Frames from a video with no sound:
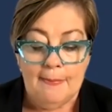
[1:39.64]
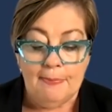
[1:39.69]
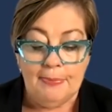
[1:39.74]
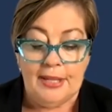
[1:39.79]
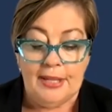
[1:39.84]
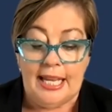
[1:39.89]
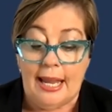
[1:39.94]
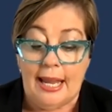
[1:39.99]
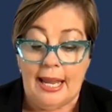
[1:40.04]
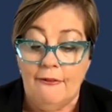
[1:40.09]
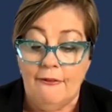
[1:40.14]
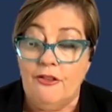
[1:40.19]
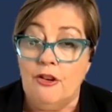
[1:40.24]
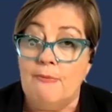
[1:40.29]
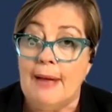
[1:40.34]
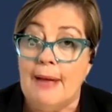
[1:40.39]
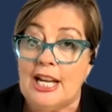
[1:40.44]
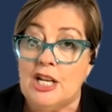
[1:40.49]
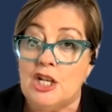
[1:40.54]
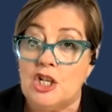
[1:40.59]
The
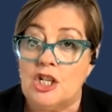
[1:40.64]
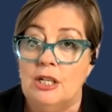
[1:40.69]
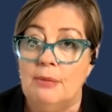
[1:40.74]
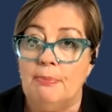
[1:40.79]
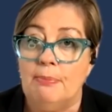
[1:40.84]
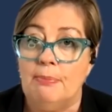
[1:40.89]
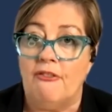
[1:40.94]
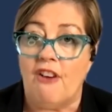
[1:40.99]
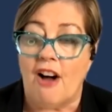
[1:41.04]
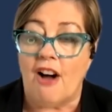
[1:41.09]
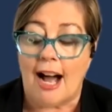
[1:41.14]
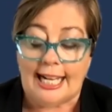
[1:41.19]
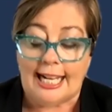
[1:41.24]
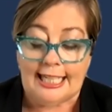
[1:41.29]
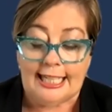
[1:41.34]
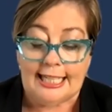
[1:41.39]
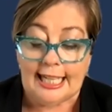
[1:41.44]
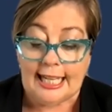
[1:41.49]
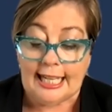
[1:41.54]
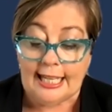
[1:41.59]
information
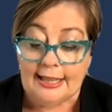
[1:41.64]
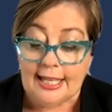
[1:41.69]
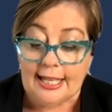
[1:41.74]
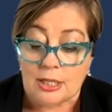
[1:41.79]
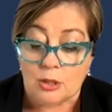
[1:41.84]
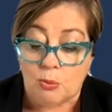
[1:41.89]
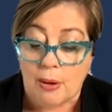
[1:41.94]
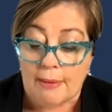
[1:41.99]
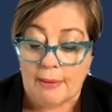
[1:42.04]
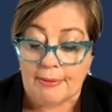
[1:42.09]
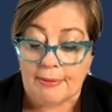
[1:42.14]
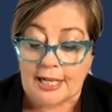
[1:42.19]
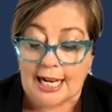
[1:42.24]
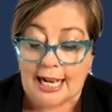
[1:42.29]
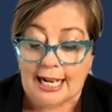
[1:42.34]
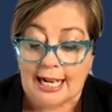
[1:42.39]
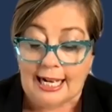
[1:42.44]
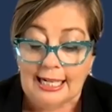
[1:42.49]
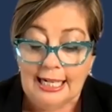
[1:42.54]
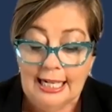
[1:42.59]
provided in this
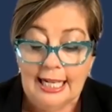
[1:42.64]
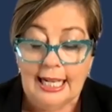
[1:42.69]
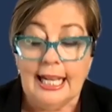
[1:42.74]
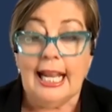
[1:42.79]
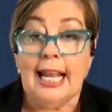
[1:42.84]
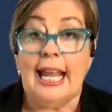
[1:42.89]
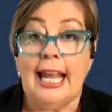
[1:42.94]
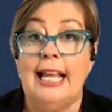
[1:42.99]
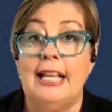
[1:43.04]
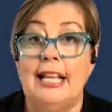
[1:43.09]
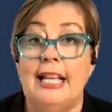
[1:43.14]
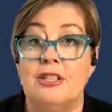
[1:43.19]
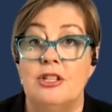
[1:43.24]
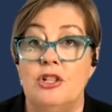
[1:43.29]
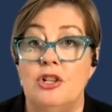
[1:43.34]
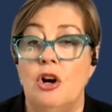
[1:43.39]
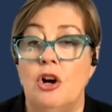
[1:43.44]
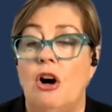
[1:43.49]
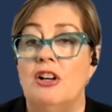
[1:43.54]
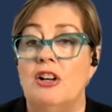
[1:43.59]
webinar is
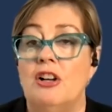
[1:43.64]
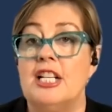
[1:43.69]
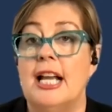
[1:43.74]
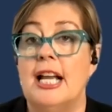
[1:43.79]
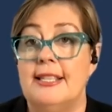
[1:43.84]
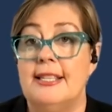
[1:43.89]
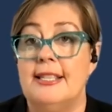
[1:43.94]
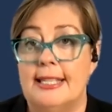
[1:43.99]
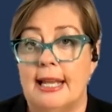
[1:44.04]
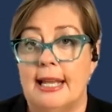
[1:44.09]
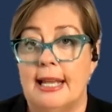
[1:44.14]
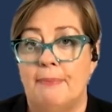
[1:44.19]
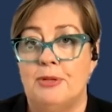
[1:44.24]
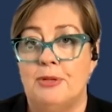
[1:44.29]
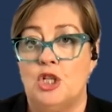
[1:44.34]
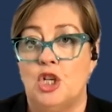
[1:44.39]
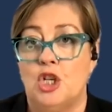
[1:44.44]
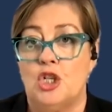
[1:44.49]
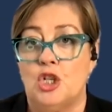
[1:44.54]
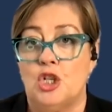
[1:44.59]
not a
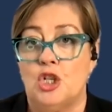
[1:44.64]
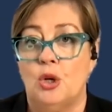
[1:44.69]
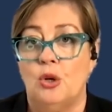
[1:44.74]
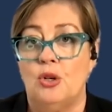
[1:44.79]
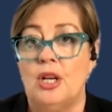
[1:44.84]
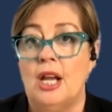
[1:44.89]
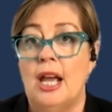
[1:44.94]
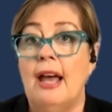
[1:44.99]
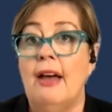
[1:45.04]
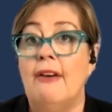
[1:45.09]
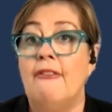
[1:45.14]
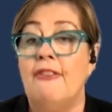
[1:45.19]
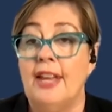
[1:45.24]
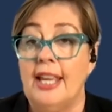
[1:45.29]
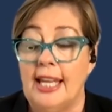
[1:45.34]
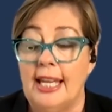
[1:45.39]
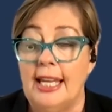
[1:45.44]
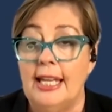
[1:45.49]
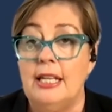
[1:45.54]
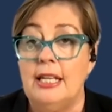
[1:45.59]
substitute for
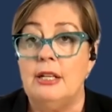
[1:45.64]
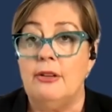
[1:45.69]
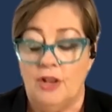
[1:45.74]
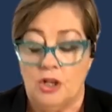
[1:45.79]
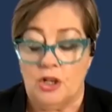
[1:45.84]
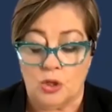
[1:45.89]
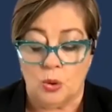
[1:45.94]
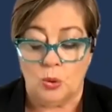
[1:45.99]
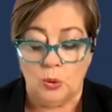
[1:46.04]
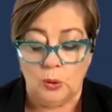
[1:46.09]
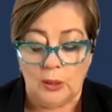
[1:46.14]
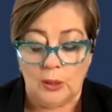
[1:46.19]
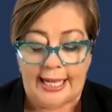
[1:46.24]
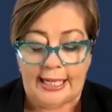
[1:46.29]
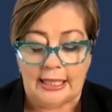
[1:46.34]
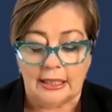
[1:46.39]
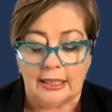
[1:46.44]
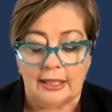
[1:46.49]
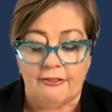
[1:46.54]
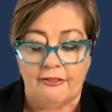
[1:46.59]
individual
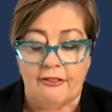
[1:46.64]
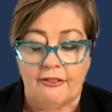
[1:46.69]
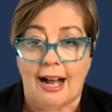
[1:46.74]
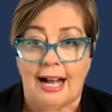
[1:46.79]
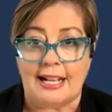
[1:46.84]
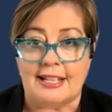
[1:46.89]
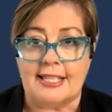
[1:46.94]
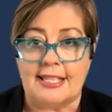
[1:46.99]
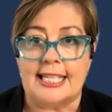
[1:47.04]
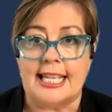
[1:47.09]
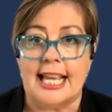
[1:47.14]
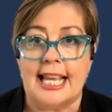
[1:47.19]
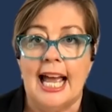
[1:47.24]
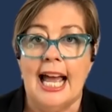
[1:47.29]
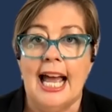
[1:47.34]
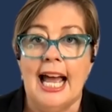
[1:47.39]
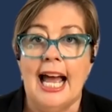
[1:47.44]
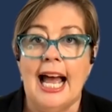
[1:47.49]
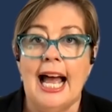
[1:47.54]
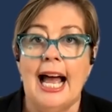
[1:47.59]
legal advice.
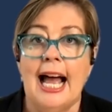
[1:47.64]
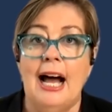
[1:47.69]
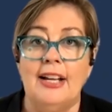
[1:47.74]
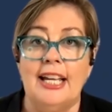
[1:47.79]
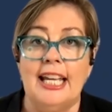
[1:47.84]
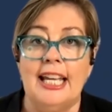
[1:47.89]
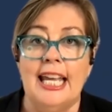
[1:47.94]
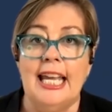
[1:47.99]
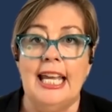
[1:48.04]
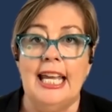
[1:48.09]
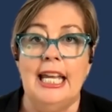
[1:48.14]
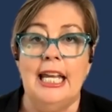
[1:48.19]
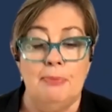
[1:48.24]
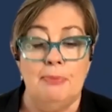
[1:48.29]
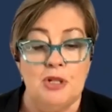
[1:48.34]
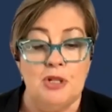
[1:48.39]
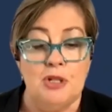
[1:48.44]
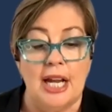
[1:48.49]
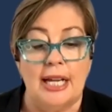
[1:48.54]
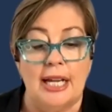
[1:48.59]
Our key
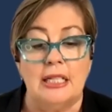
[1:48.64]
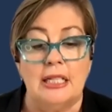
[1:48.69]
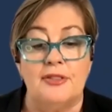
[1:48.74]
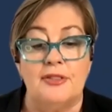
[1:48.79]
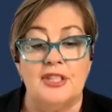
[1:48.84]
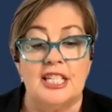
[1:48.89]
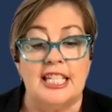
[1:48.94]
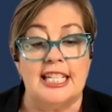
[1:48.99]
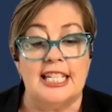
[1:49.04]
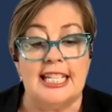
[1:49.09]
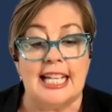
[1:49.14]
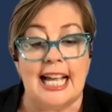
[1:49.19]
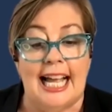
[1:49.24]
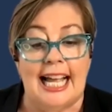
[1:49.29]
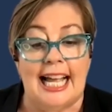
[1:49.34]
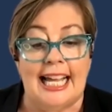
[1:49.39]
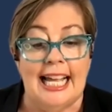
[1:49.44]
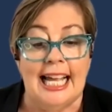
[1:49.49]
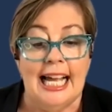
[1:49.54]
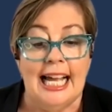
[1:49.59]
objectives
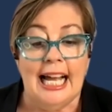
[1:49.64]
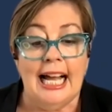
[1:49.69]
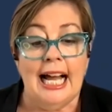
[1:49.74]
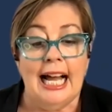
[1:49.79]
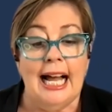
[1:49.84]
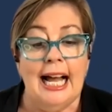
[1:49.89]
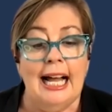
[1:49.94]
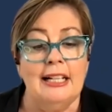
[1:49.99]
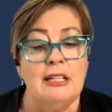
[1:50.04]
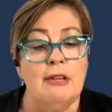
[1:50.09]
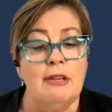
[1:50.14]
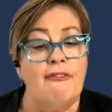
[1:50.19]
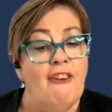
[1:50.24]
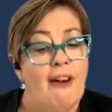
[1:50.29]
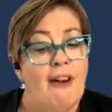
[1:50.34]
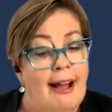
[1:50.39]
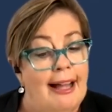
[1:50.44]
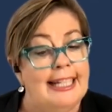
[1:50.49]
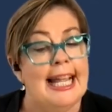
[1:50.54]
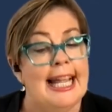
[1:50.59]
today are to
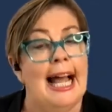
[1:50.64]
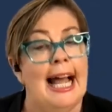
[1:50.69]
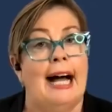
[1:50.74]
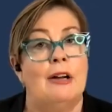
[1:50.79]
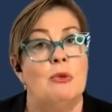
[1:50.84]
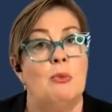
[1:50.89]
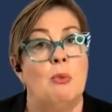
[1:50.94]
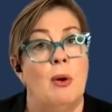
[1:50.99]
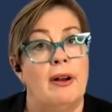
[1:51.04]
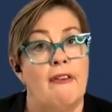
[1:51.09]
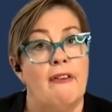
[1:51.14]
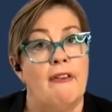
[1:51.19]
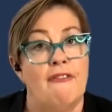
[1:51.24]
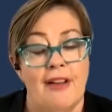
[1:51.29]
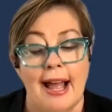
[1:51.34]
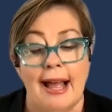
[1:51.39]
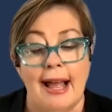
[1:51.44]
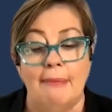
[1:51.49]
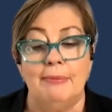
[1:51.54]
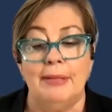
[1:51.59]
find out what a
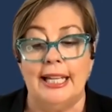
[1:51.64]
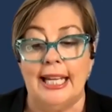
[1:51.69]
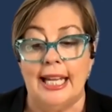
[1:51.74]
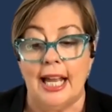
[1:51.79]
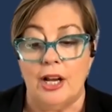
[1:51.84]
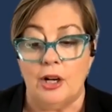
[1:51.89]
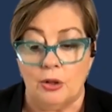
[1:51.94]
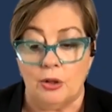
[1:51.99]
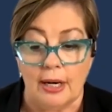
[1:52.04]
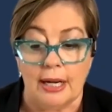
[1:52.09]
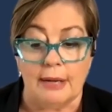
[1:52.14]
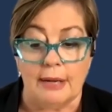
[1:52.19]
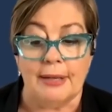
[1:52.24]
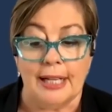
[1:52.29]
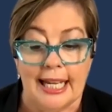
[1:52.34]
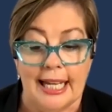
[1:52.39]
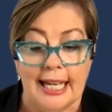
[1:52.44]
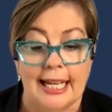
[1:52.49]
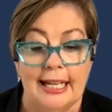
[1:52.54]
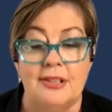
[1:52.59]
family agreement
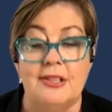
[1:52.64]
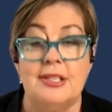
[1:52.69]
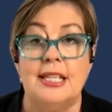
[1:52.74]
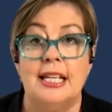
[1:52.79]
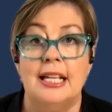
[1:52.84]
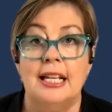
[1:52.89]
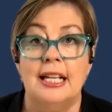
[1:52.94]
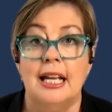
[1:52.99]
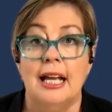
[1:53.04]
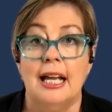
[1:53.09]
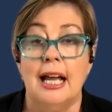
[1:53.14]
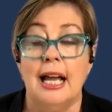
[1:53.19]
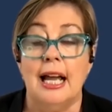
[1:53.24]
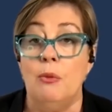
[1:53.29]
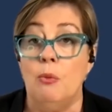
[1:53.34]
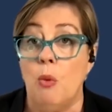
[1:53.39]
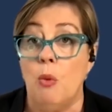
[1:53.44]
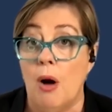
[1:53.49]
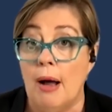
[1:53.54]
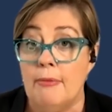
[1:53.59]
is
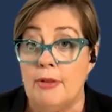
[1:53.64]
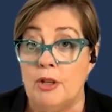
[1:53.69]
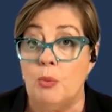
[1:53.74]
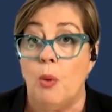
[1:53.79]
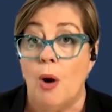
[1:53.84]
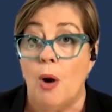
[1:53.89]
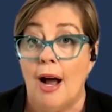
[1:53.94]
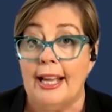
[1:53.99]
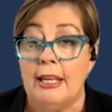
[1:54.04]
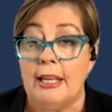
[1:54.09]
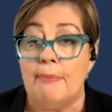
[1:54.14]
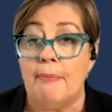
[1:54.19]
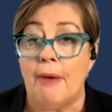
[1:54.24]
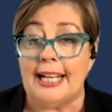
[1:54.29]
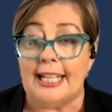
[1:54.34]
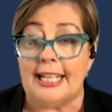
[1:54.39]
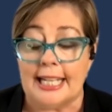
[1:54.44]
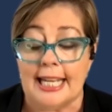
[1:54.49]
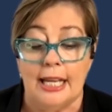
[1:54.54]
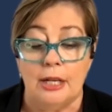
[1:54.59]
and why you
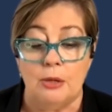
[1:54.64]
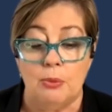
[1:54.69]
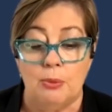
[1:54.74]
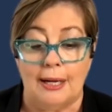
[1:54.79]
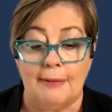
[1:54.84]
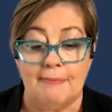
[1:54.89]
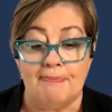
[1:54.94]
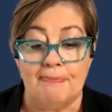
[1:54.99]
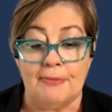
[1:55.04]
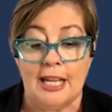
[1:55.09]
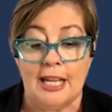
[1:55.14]
might need one,